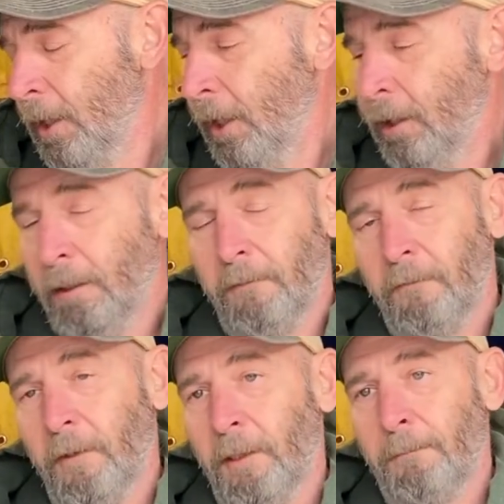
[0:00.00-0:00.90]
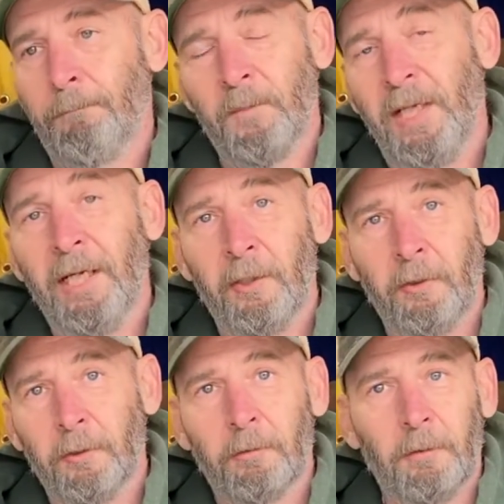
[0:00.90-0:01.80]
of the air
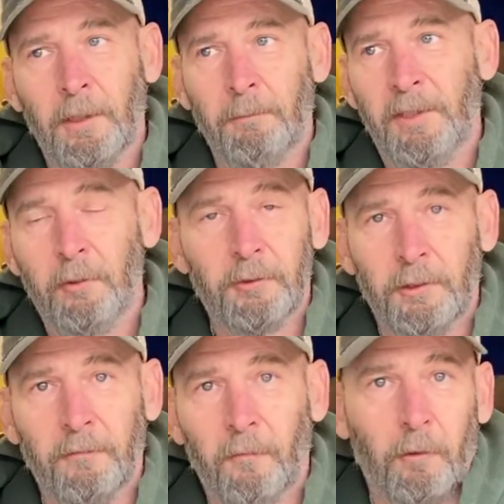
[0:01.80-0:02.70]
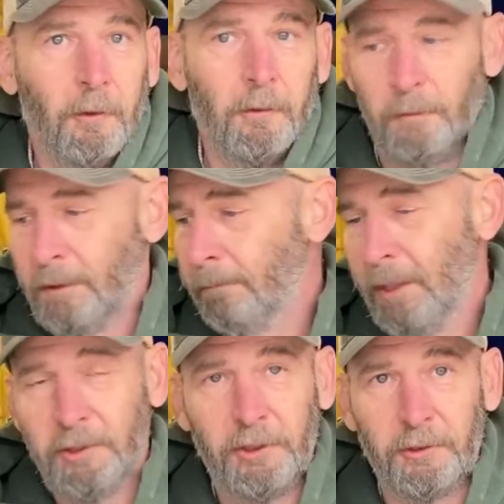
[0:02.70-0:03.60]
you're going to be using for
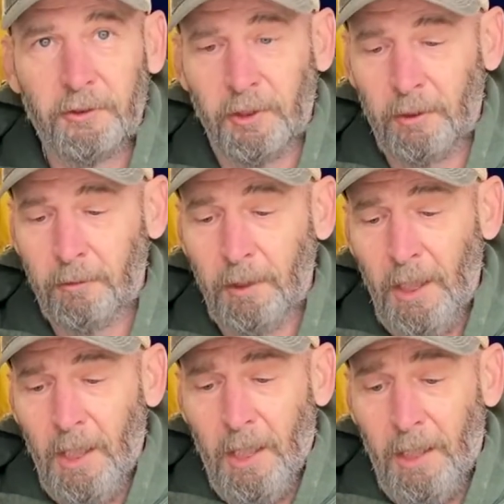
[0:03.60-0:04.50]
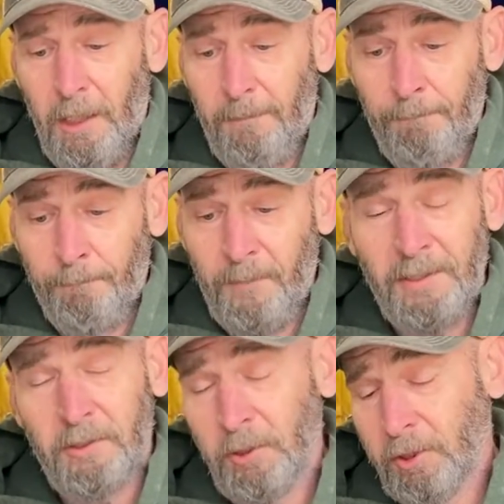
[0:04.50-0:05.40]
combustion. So
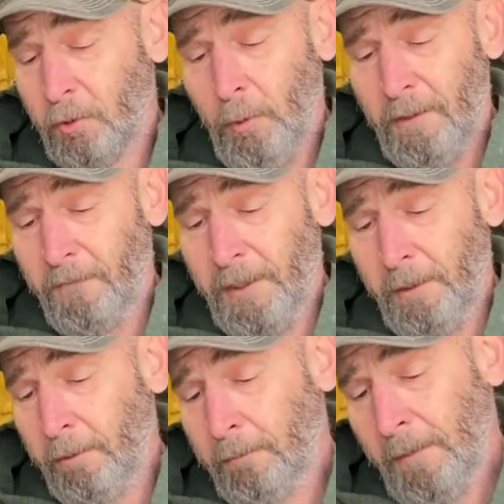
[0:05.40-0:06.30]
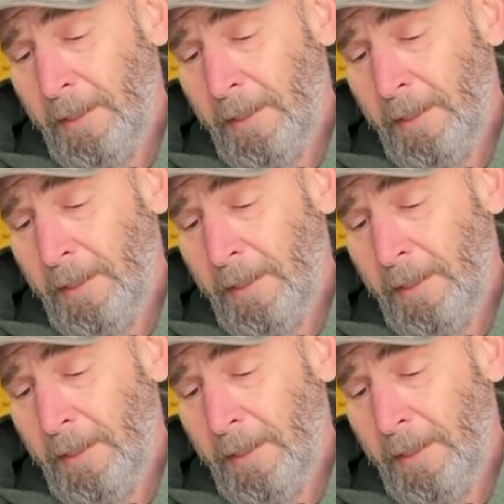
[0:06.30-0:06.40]
that's just a quick video.